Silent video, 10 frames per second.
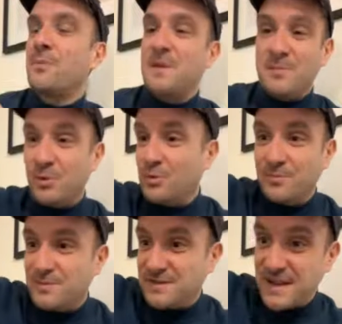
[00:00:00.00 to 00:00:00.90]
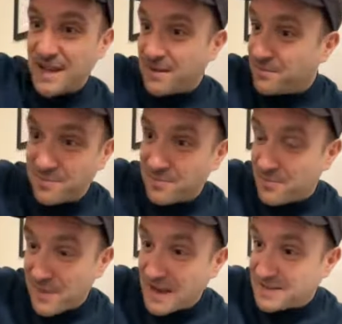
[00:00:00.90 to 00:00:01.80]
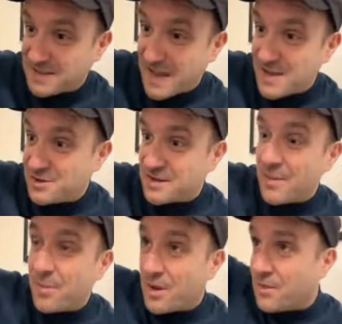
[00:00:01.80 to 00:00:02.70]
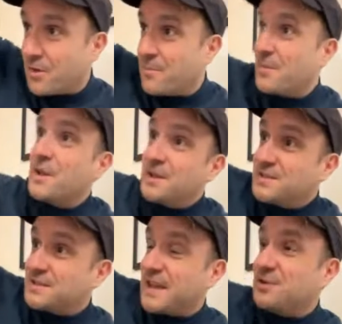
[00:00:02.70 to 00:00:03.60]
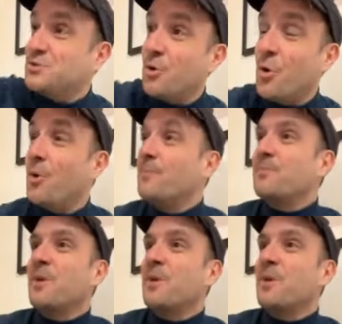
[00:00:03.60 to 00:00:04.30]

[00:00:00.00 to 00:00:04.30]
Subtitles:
People singing backstage down by the stage door.